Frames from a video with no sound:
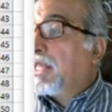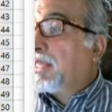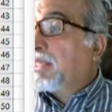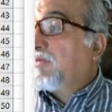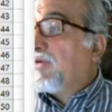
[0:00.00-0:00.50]

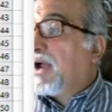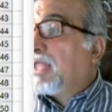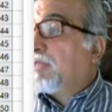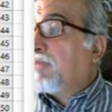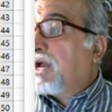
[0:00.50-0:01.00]

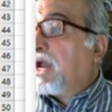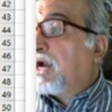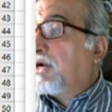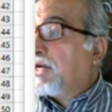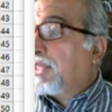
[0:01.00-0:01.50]
divide by
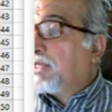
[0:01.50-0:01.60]
100.